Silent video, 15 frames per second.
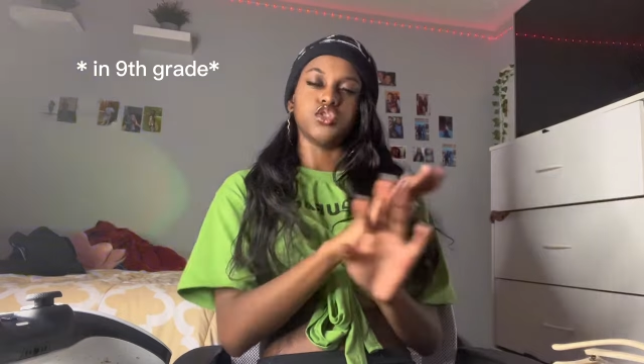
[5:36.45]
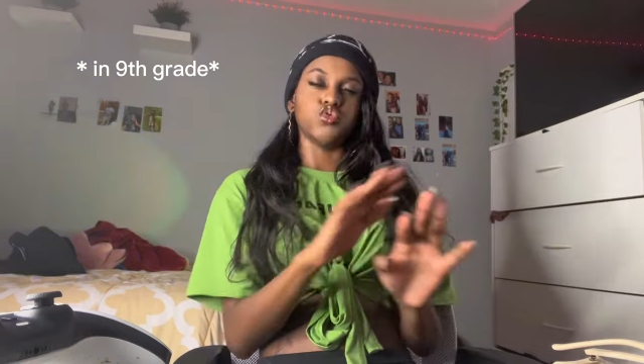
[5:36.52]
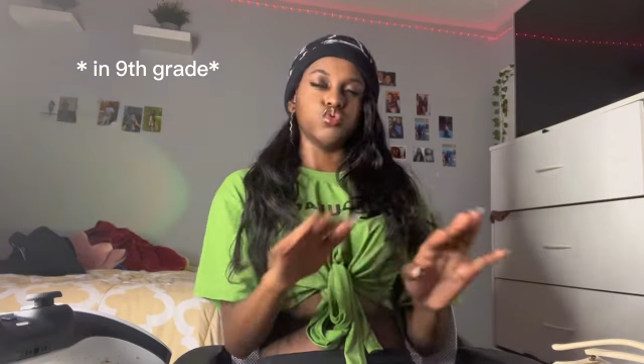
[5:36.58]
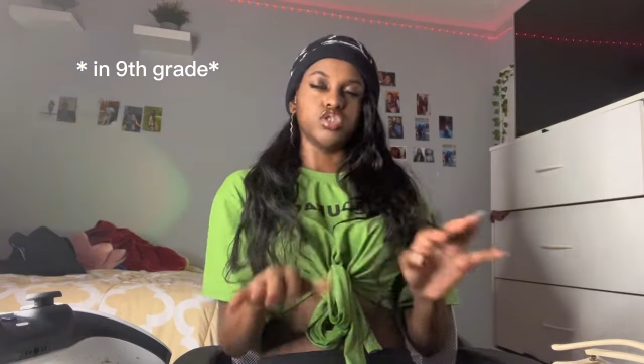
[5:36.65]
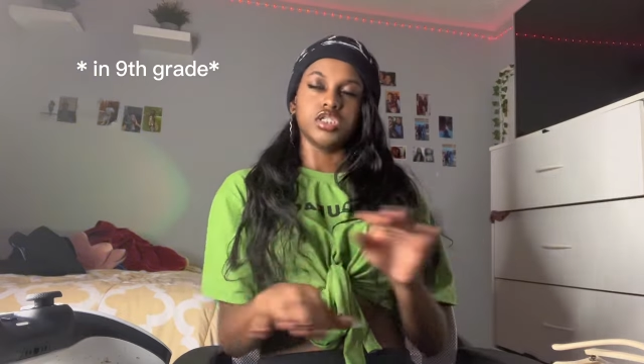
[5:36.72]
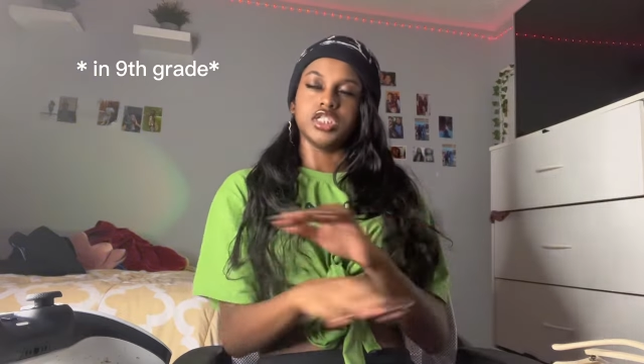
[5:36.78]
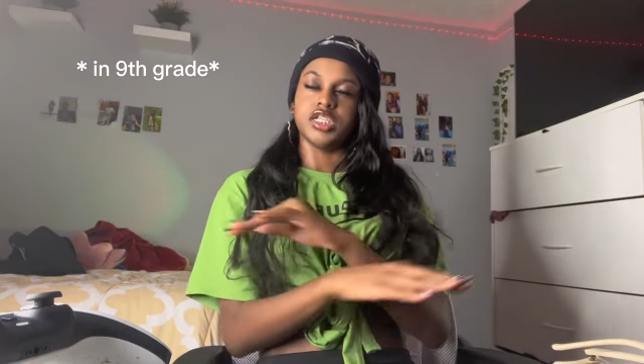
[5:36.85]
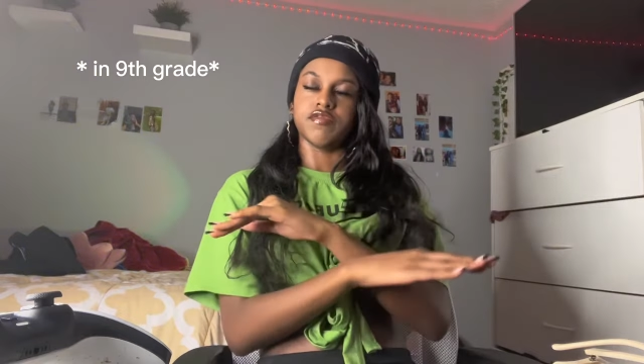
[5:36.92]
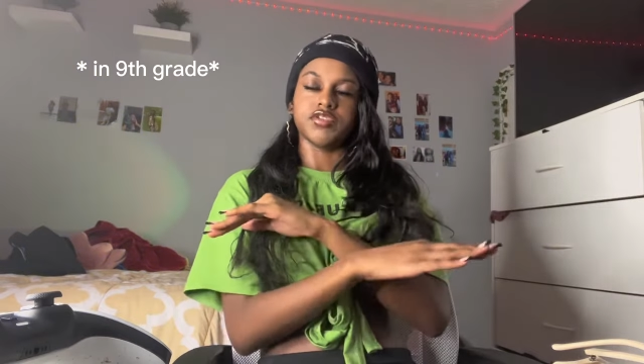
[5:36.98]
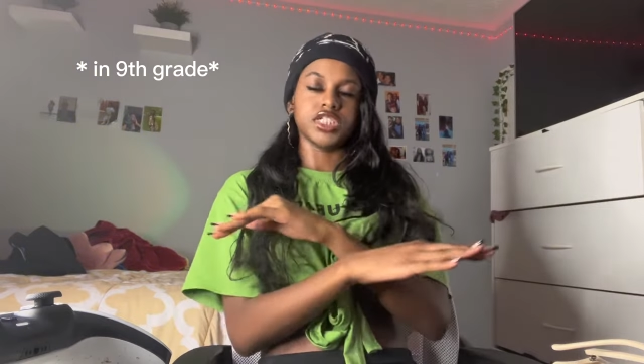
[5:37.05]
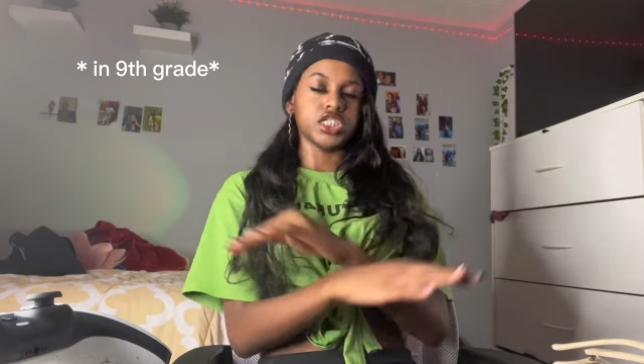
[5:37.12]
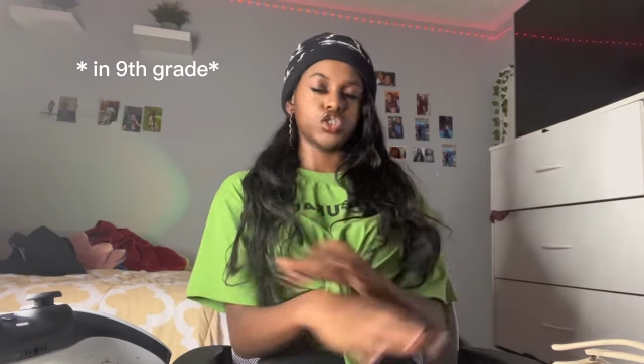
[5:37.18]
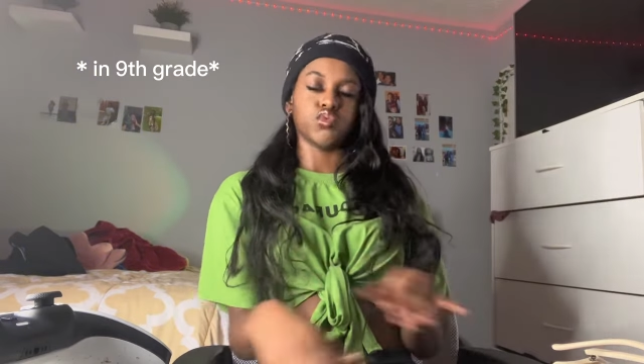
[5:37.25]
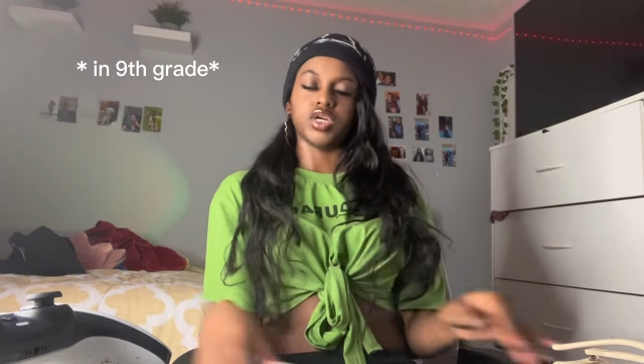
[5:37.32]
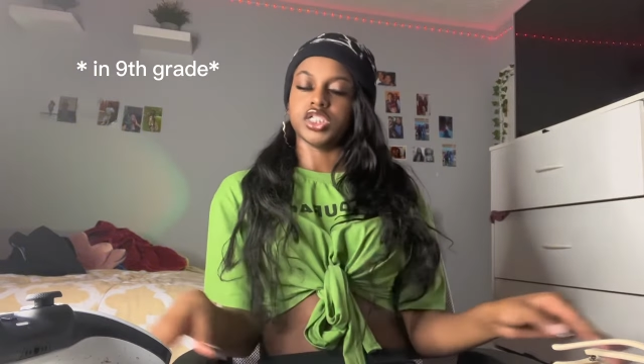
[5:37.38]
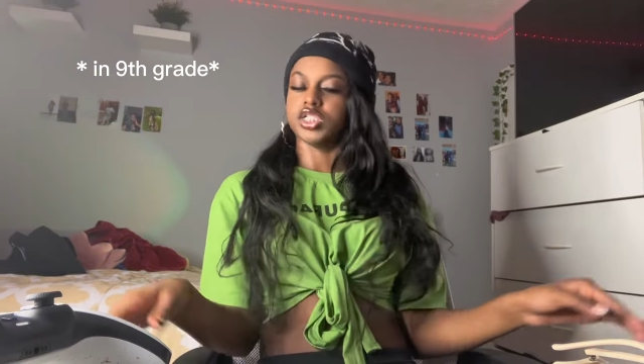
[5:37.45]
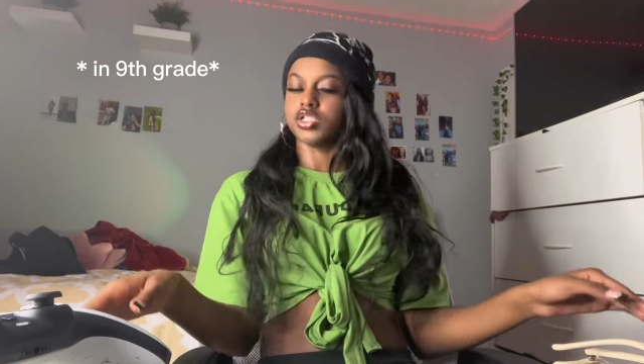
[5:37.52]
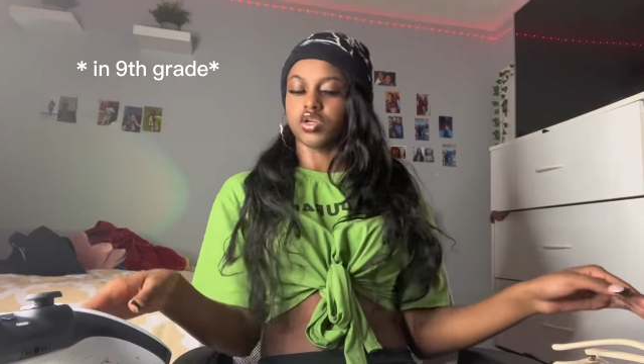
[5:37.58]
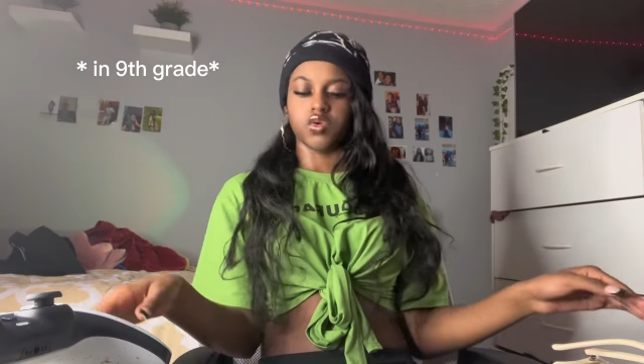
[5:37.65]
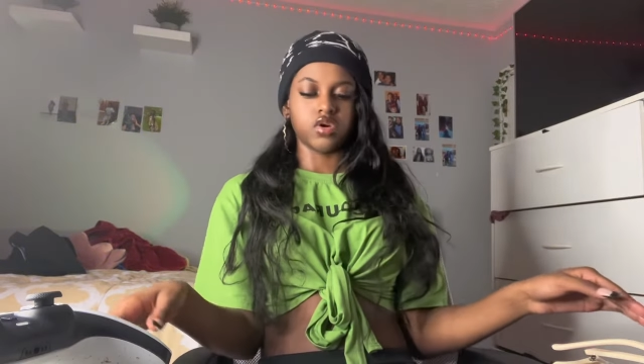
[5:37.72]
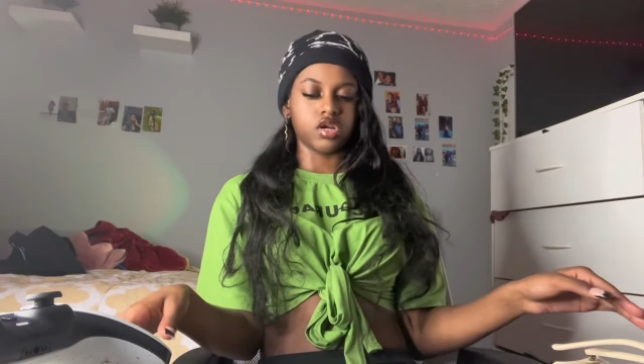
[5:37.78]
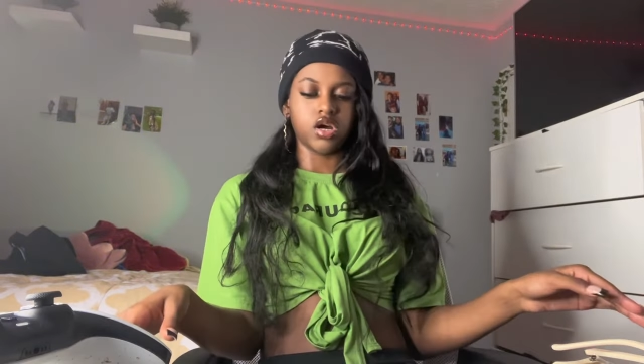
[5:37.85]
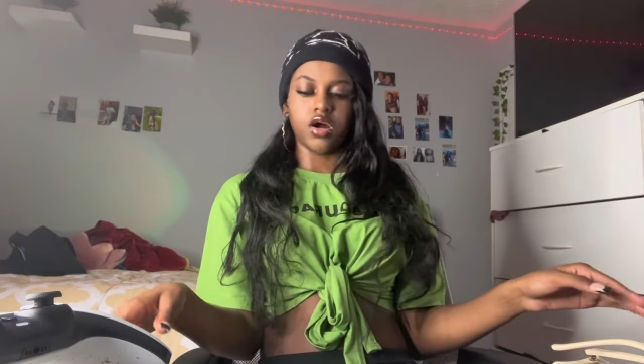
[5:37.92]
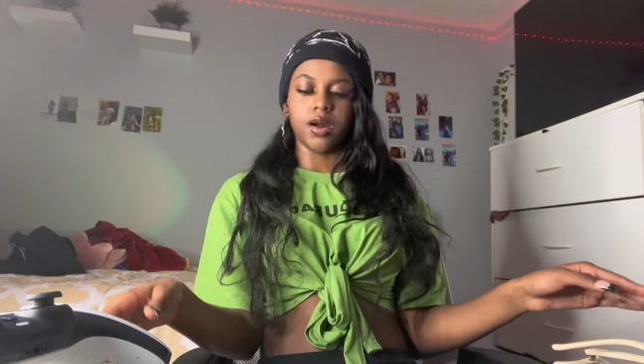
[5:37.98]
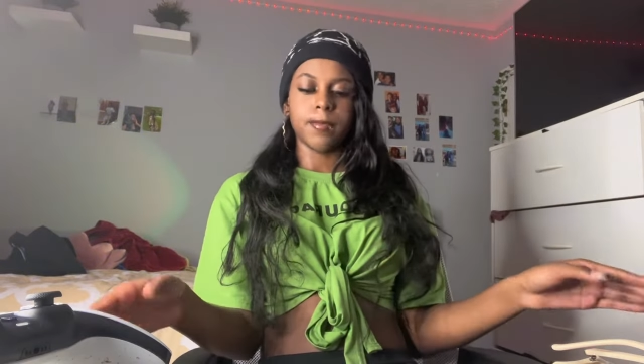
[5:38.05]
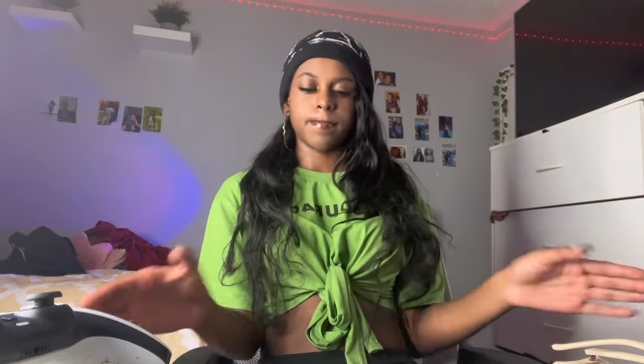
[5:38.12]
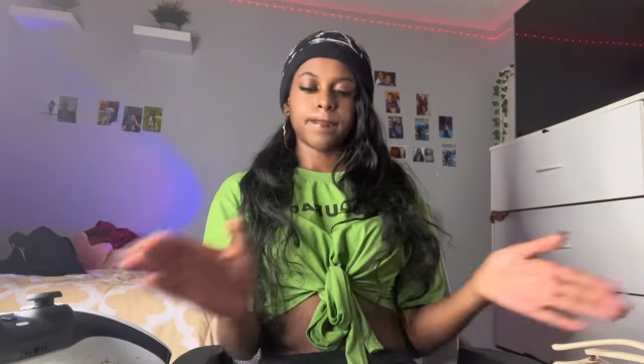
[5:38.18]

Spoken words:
two little different situations going on.